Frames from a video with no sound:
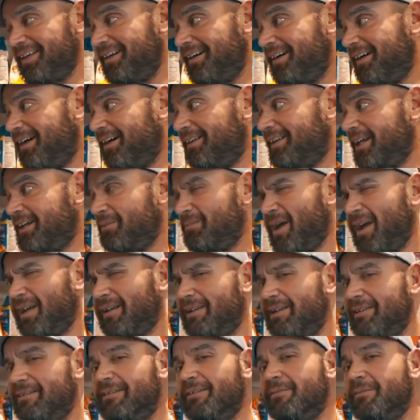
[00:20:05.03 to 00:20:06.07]
Like
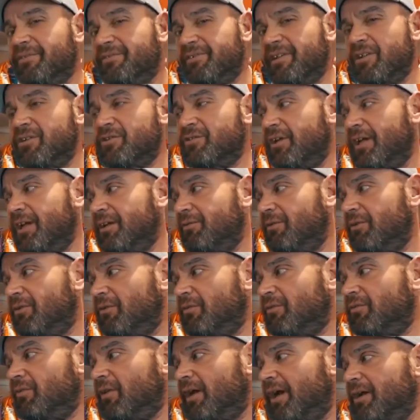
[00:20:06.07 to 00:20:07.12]
magnesium citrate will go
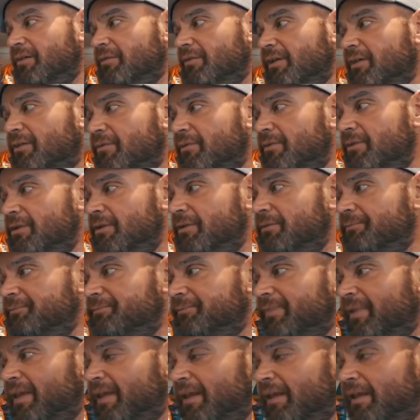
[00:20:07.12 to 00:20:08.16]
flying right through you.
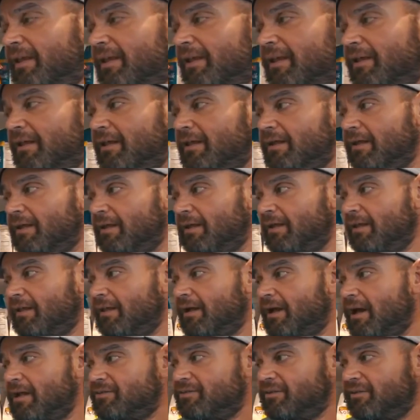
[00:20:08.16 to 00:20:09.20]

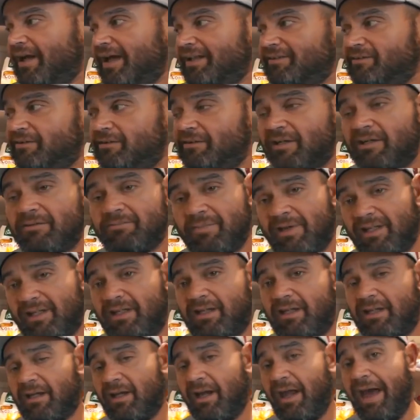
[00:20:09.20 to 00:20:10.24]
And so that's good.
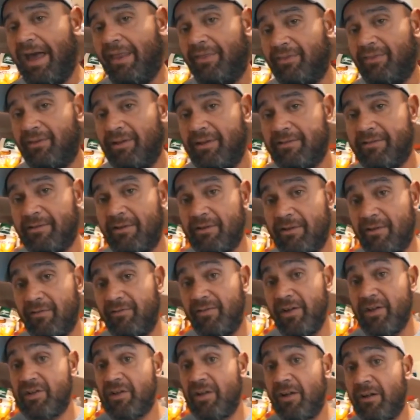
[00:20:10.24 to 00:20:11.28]
Many athletes are
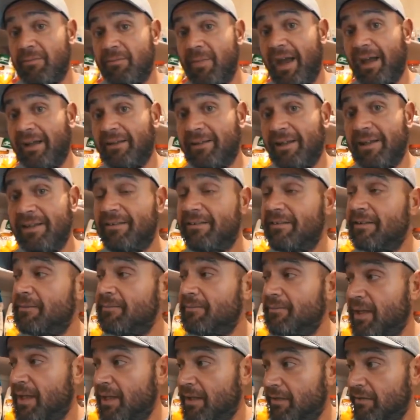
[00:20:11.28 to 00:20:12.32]
deficient in
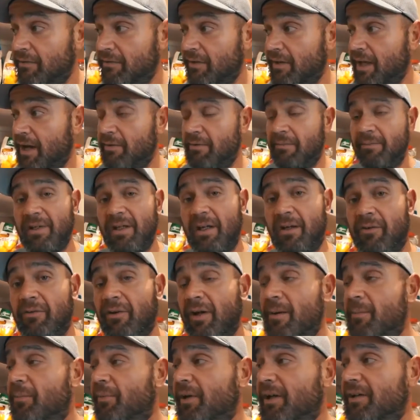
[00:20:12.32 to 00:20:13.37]
magnesium, so that would be a
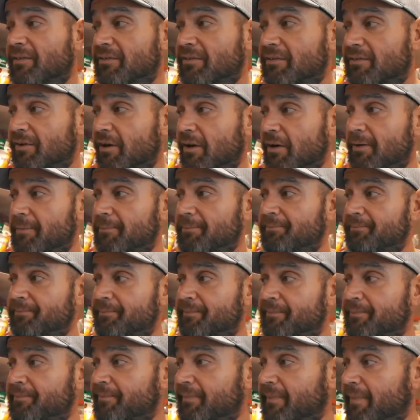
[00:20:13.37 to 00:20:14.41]
great place to start,
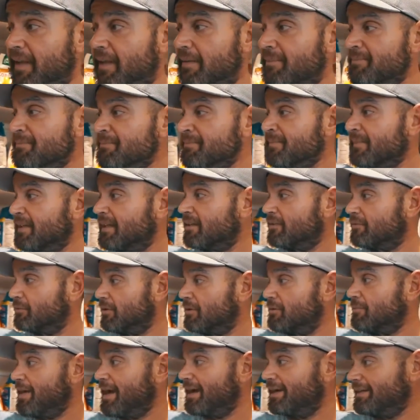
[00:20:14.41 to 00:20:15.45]
is
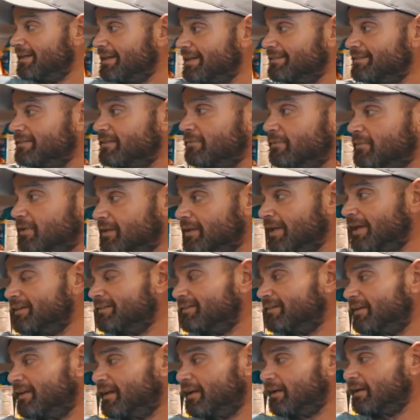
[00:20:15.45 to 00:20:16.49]
with a magnesium
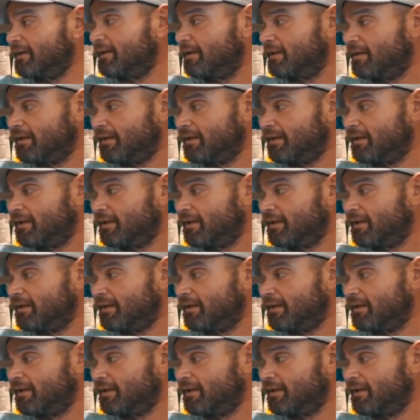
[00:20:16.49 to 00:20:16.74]
glycinate.